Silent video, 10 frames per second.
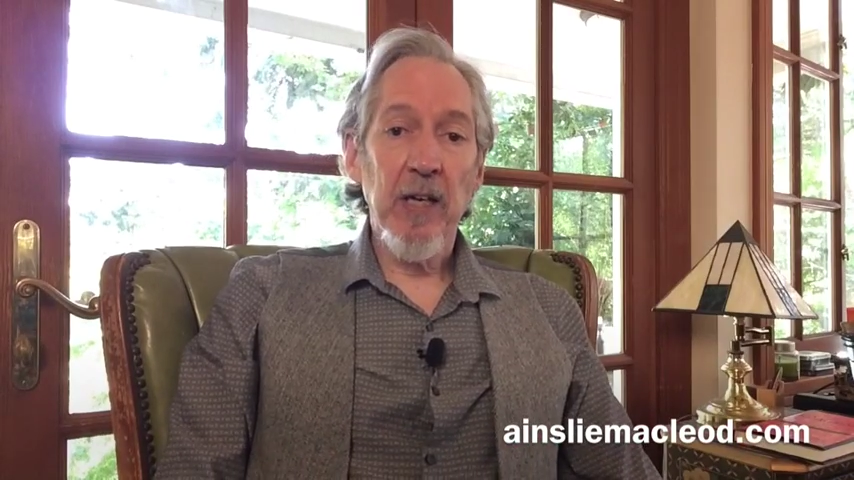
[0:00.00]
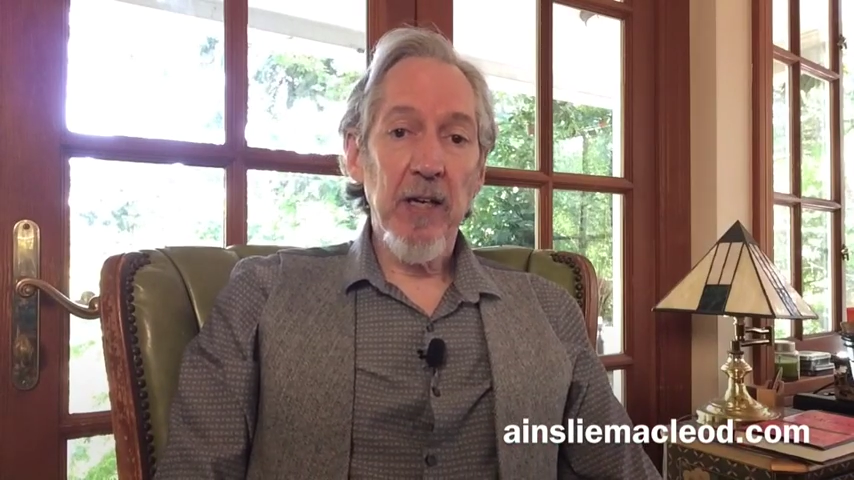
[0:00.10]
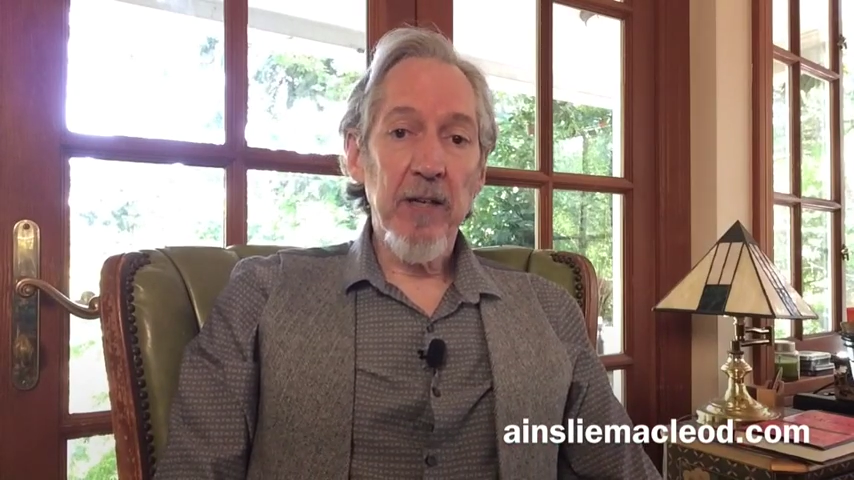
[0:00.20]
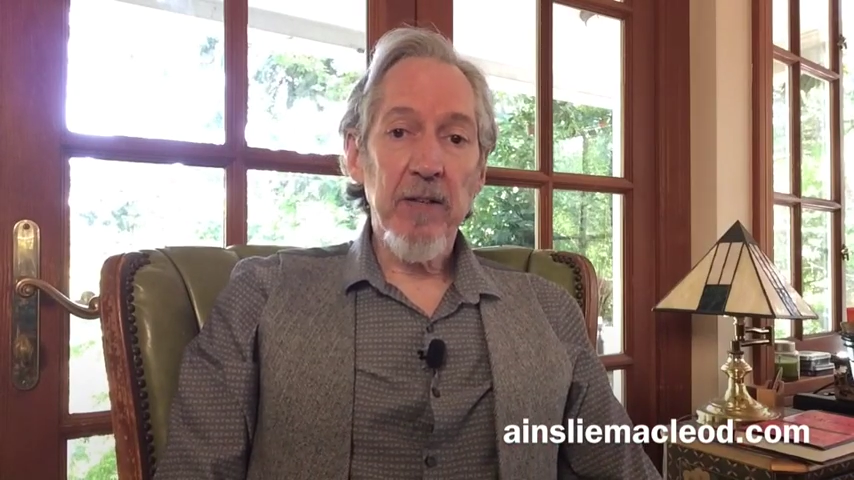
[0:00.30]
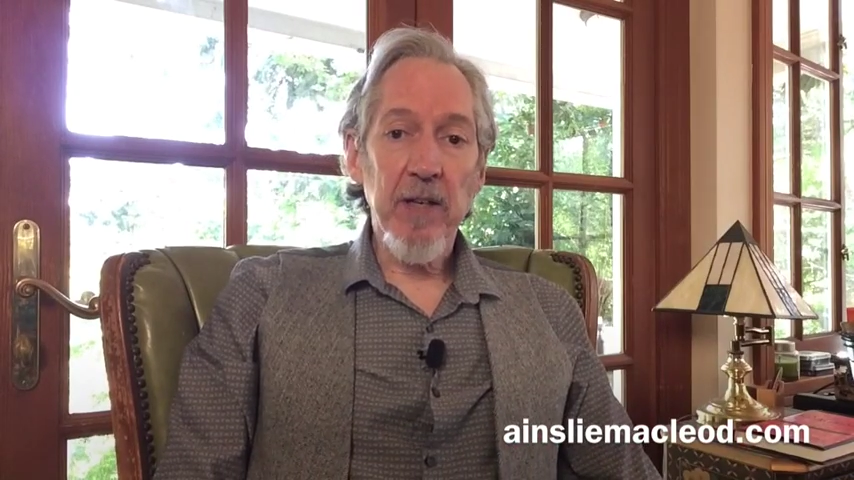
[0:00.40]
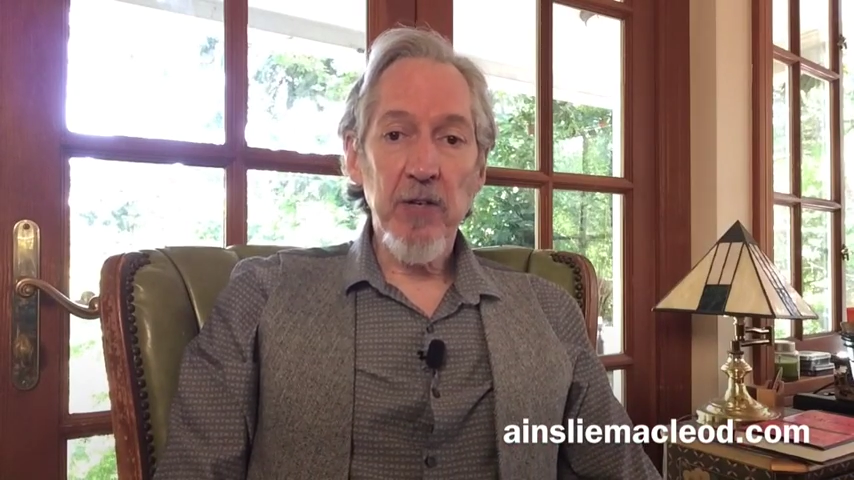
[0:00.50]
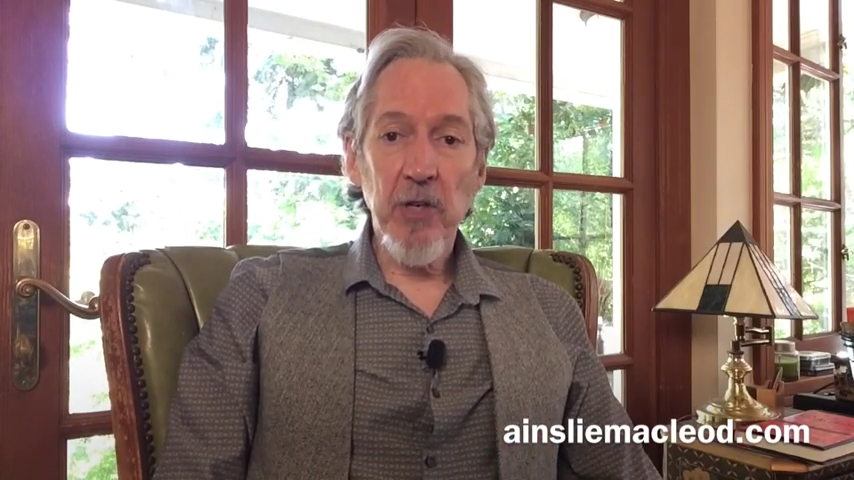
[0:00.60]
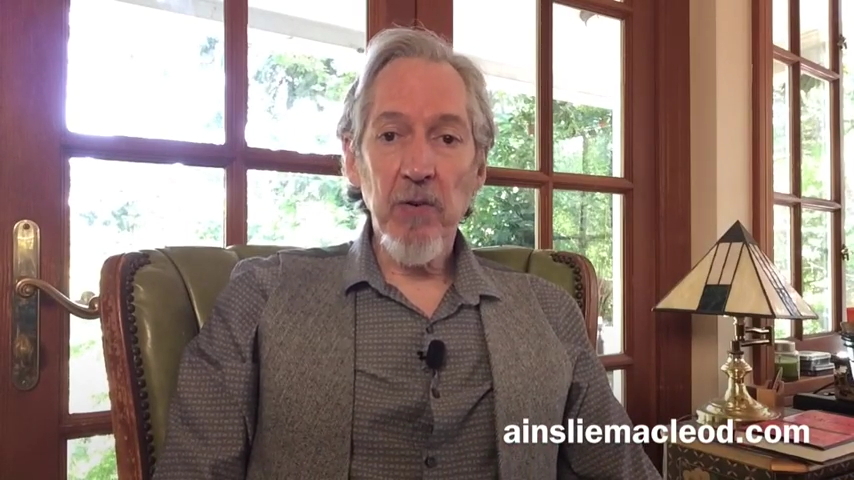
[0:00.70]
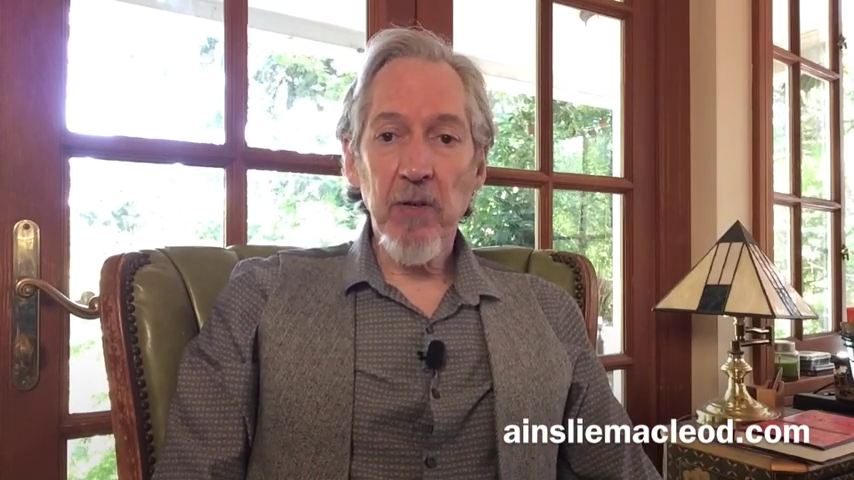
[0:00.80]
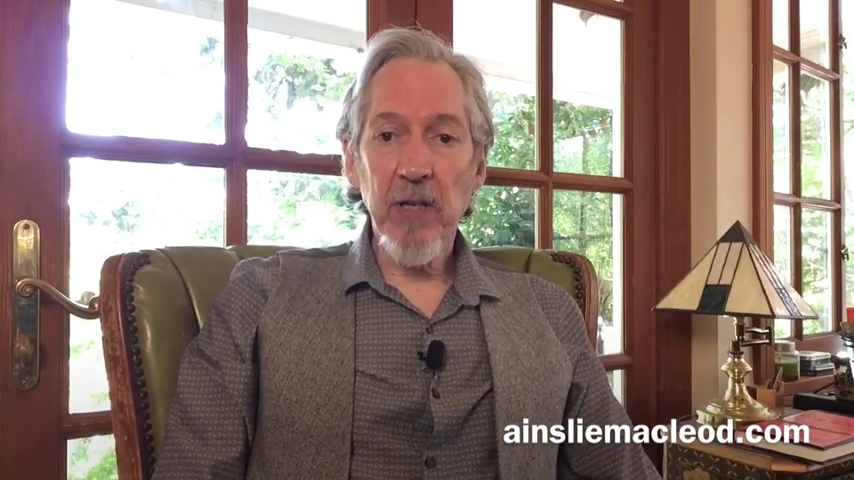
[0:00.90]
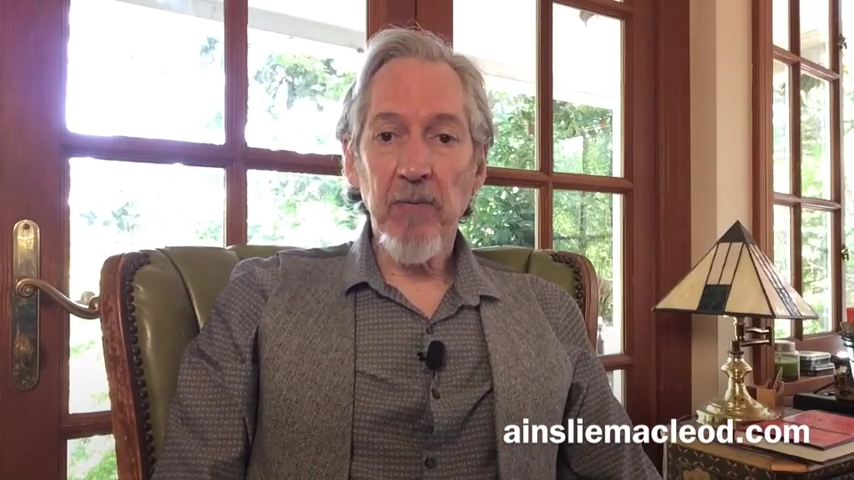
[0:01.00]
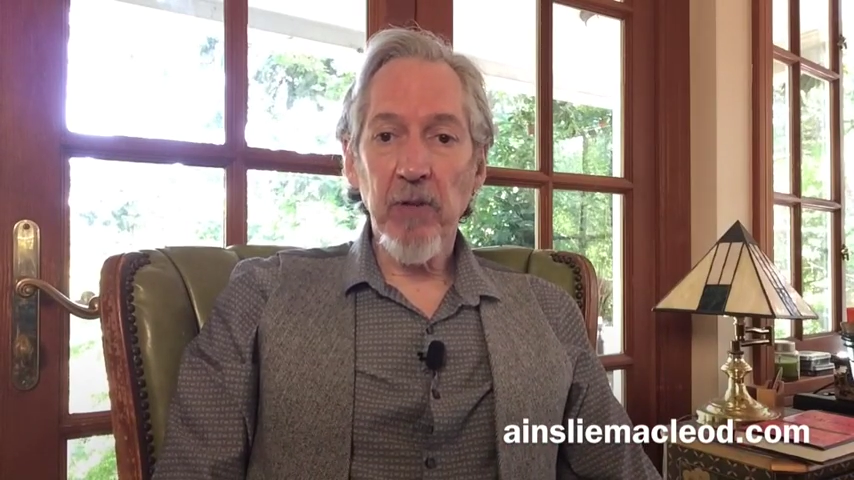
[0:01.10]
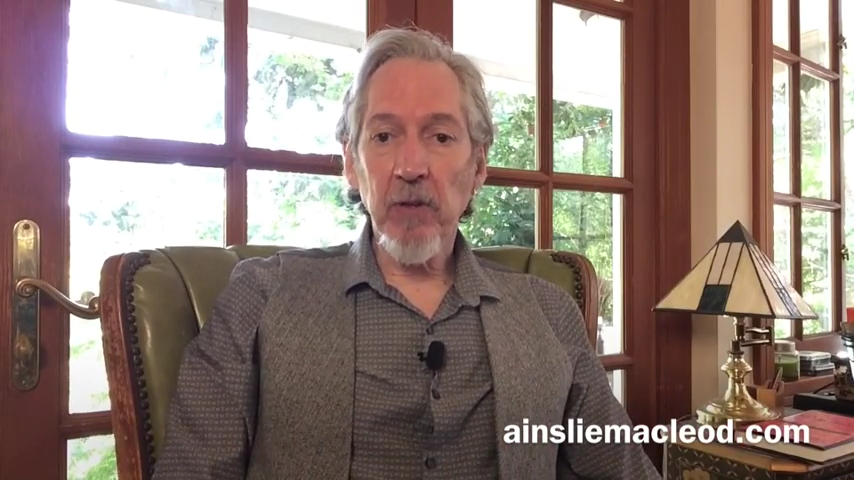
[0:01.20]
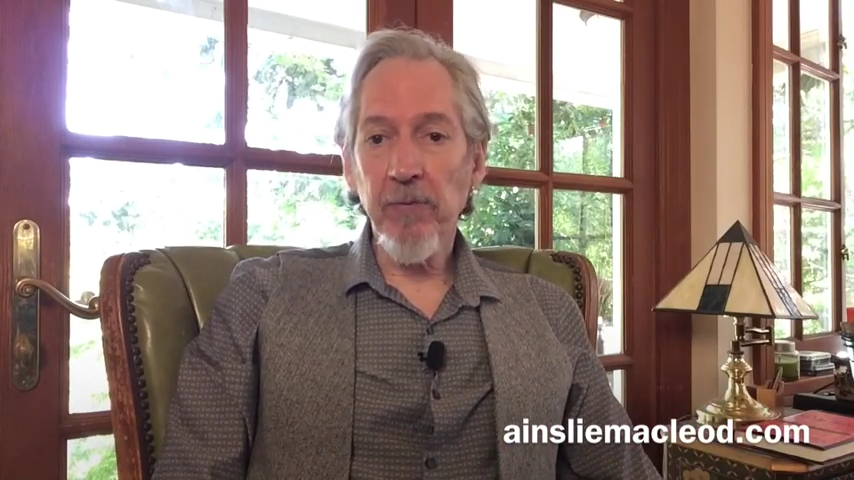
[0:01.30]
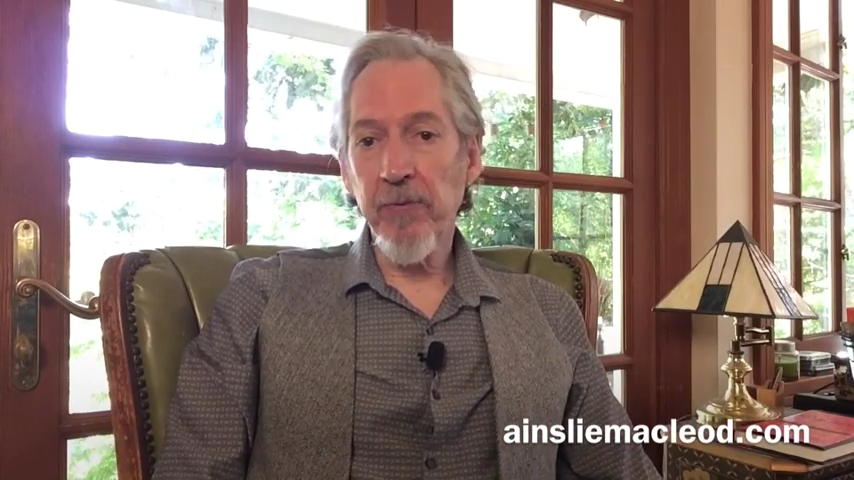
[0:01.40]
and they generally have
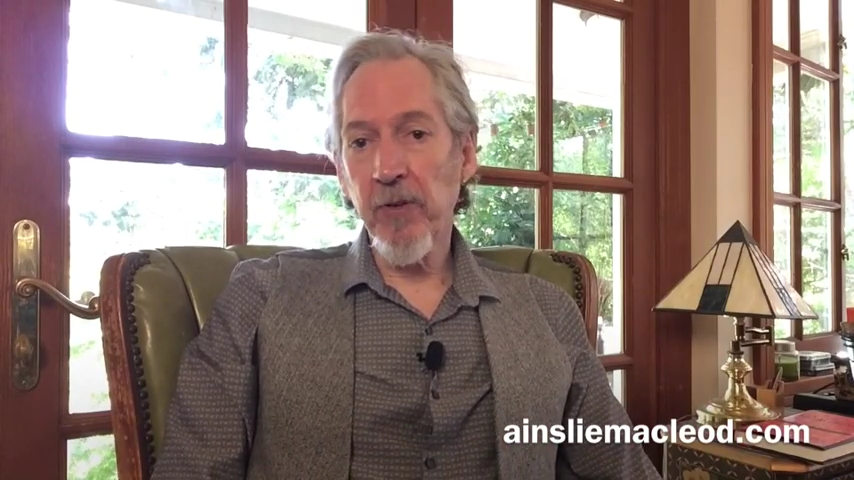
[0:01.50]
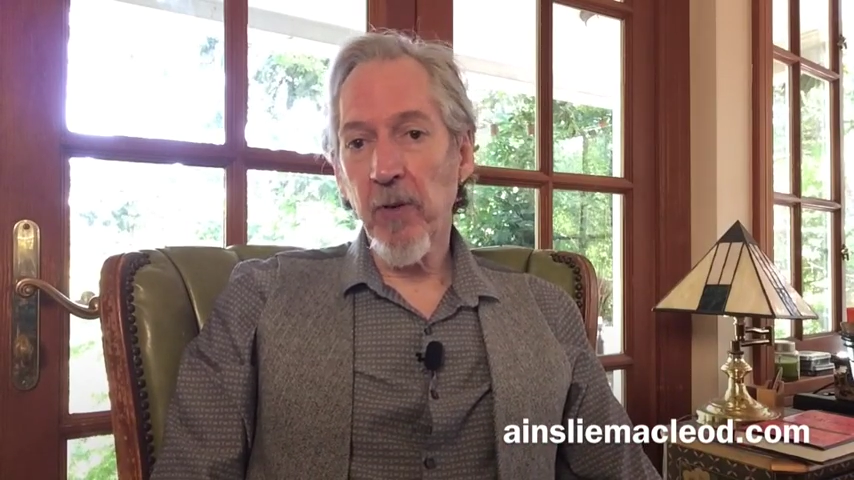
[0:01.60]
little fear